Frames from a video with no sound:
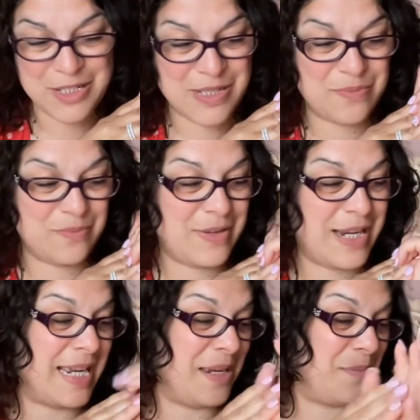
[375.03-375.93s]
just
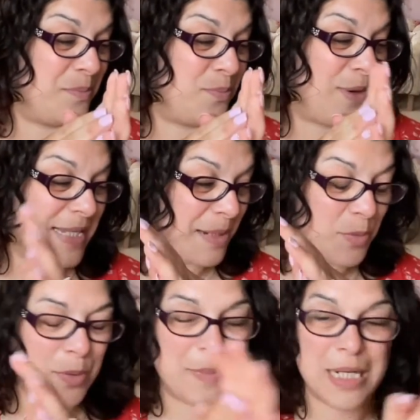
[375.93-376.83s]
really branding
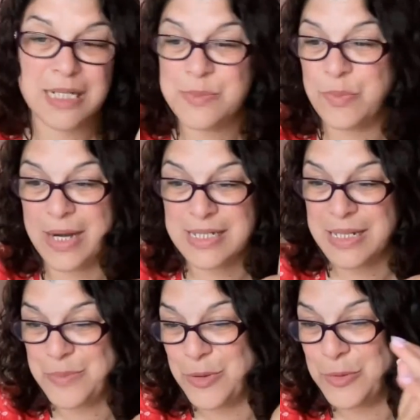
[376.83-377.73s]
more mugs,
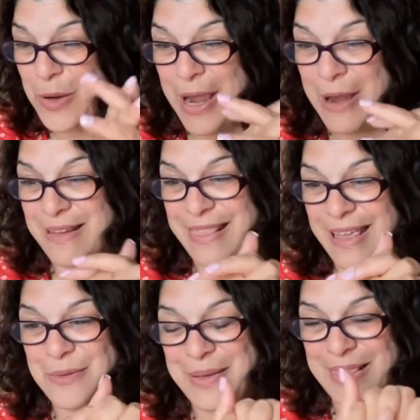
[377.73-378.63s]
branding more
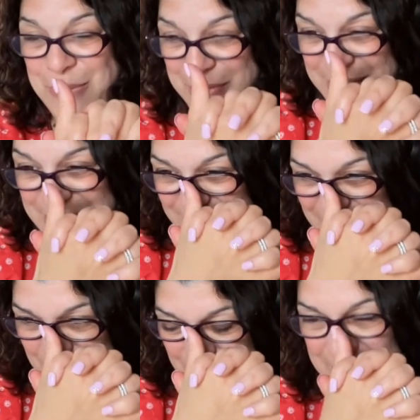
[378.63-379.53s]
everything with them, because I
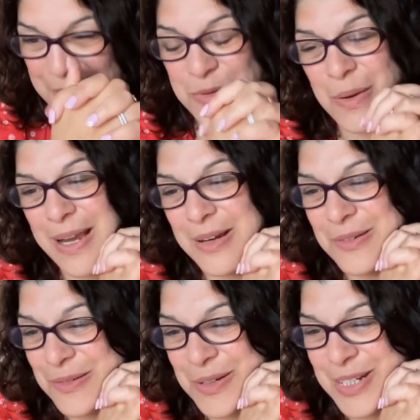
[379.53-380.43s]
think we'd have quite
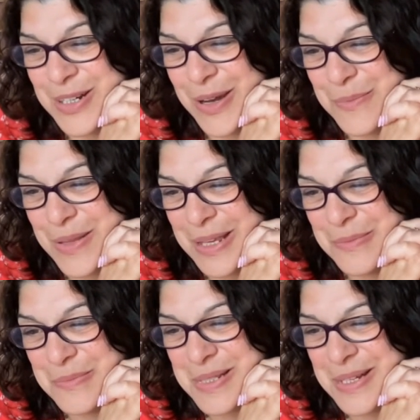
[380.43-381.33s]
good time with
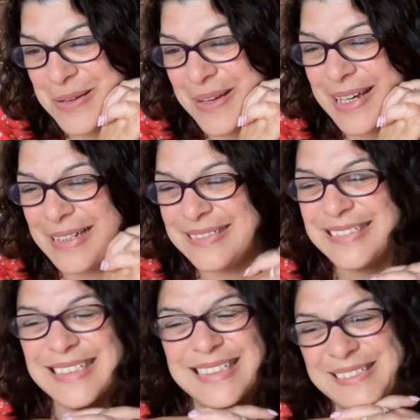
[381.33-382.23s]
it. So
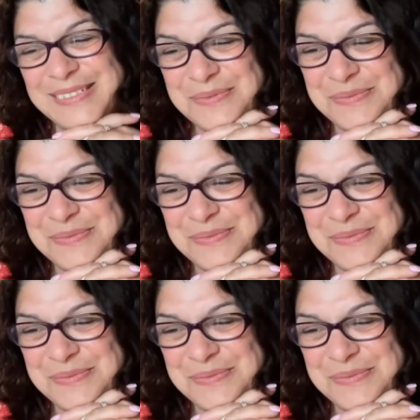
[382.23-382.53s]
I think